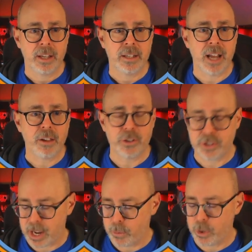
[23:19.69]
dollar
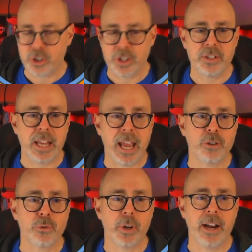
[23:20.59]
sign, which is the
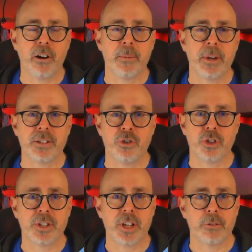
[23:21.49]
actual error message
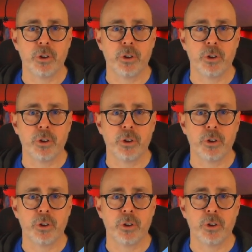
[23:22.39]
itself.